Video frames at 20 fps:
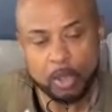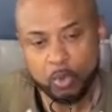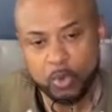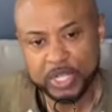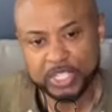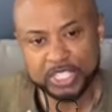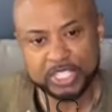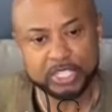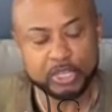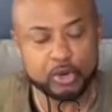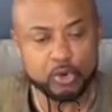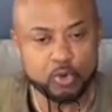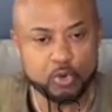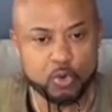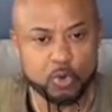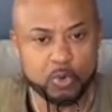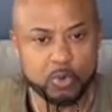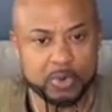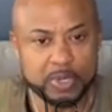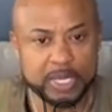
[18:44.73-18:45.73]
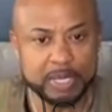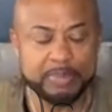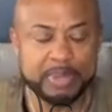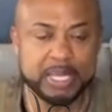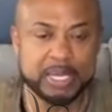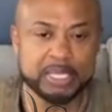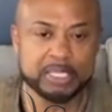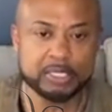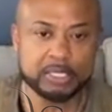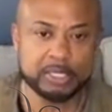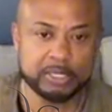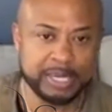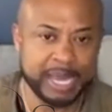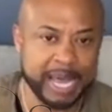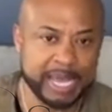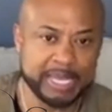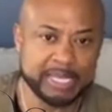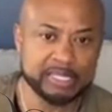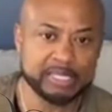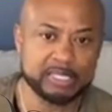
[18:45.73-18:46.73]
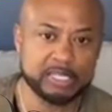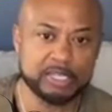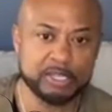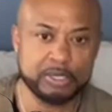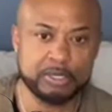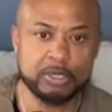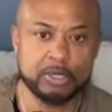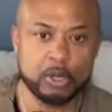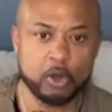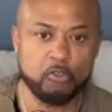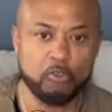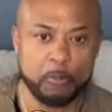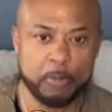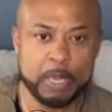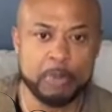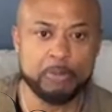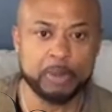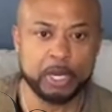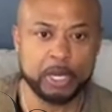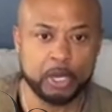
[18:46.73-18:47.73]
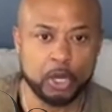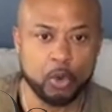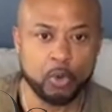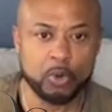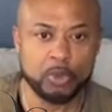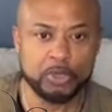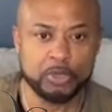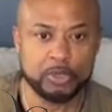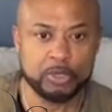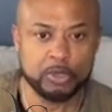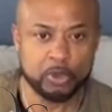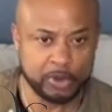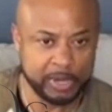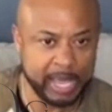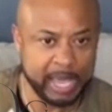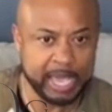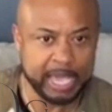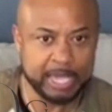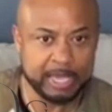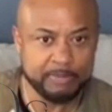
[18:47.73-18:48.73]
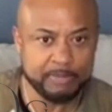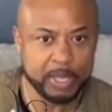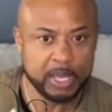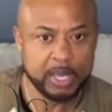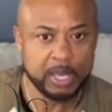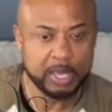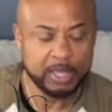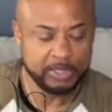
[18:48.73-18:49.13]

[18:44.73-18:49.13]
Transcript: Which is cool. I mean, it's nice to, for people to know your name.